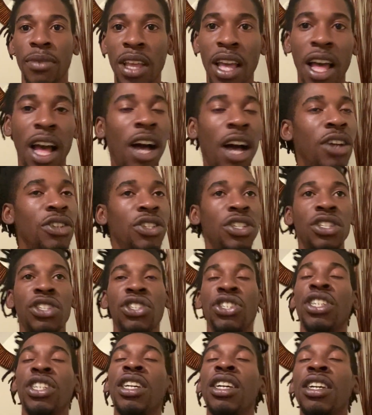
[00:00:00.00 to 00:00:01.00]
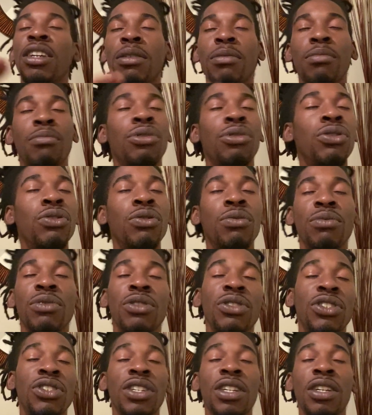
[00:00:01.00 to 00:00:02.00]
I'll just chant, boom,
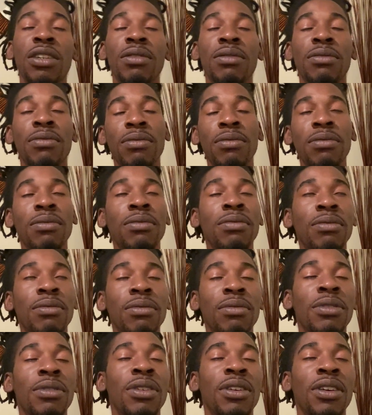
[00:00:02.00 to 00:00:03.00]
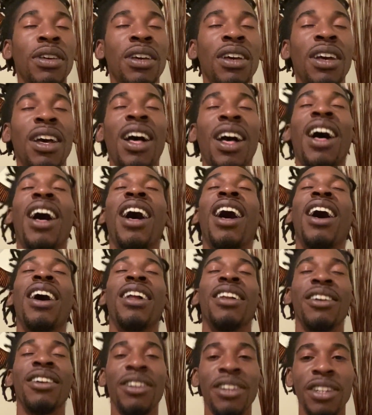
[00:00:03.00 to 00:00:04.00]
chant.
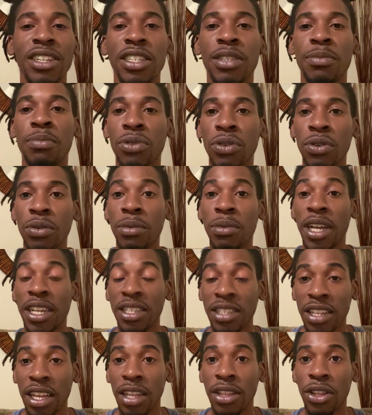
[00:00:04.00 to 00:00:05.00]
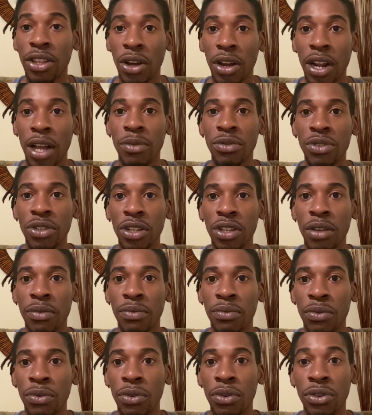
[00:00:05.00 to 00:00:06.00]
There it is. Boom. That's that thought I was looking
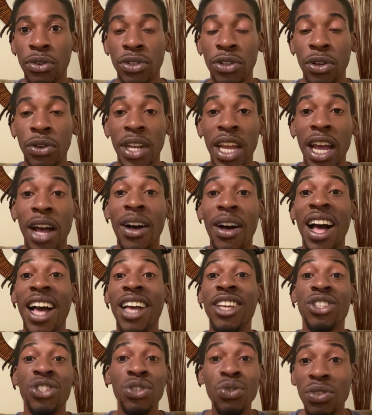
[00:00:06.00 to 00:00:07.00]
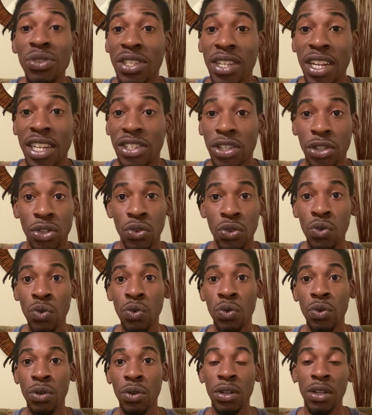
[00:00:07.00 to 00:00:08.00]
for. So now I use it as a
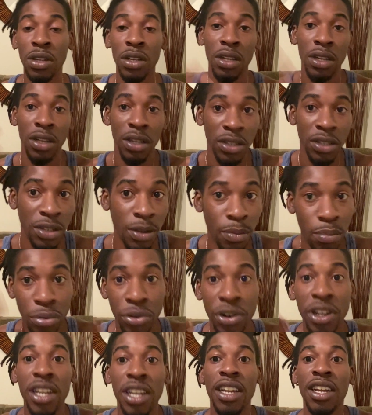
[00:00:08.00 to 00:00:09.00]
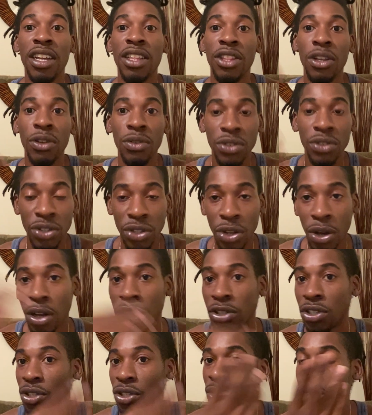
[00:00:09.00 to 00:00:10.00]
tool to bring in those
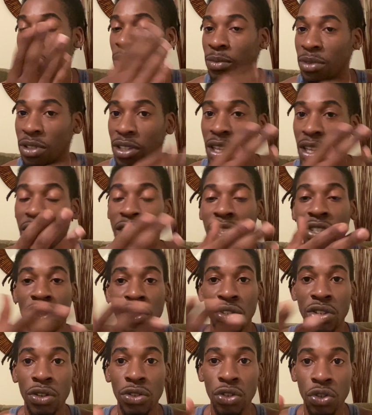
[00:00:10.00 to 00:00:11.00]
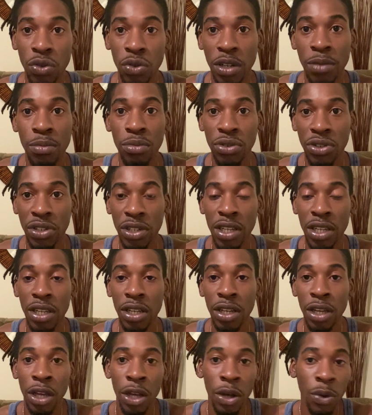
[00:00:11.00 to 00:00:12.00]
thoughts, you know what I'm saying? Because, SHREEM
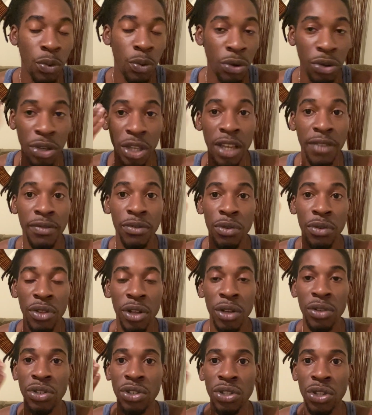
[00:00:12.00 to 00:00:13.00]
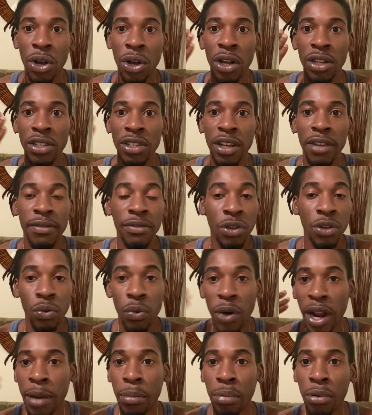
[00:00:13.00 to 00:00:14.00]
BRZEE will give you those thoughts of the
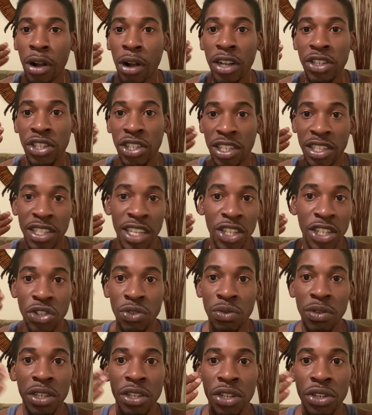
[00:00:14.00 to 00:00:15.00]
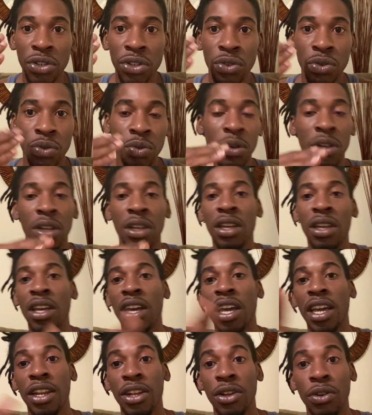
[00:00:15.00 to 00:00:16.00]
right projects that you need to do.
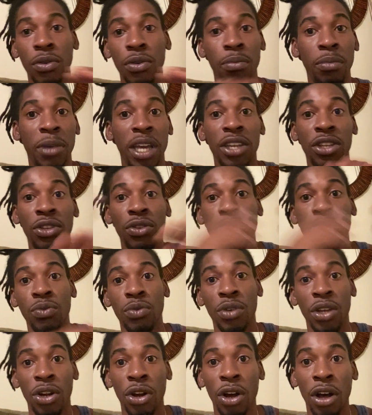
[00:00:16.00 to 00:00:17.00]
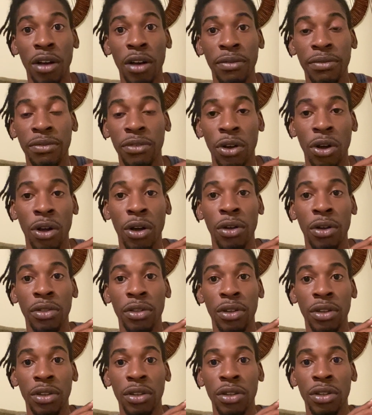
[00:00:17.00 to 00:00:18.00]
And it'll make you get off all
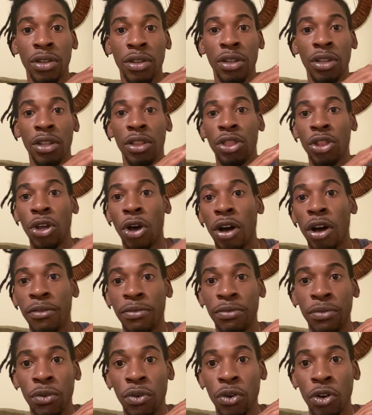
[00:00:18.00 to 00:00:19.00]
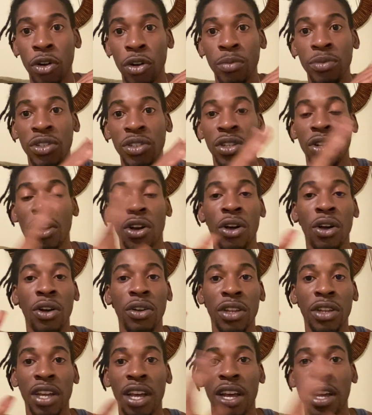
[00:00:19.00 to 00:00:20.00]
the thought forms and all
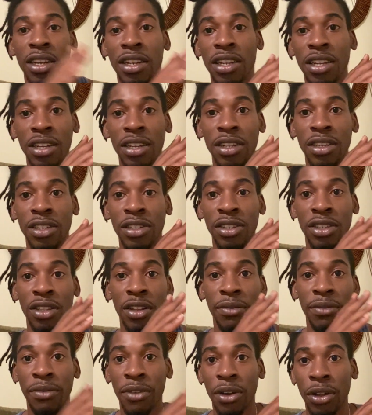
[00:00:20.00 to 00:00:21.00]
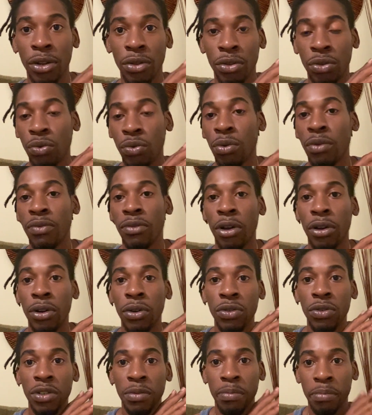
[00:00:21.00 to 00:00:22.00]
the ideas and the follow through of all
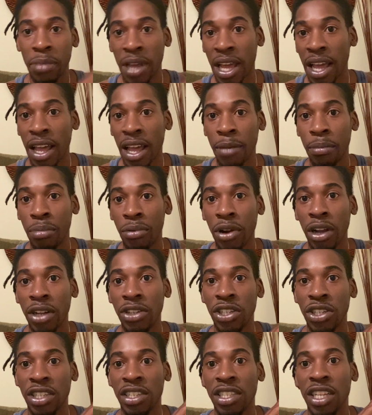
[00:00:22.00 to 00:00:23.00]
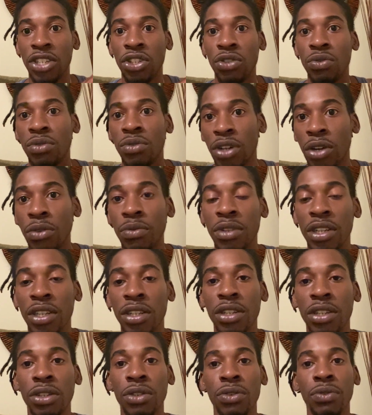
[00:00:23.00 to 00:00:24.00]
those bad projects that you don't need to
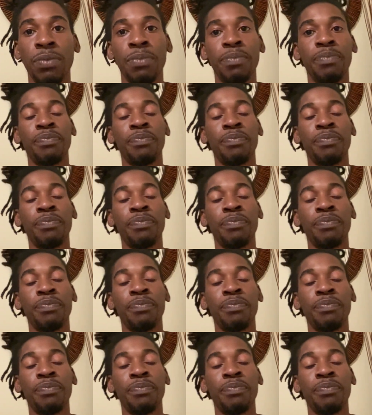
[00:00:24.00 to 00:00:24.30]
do.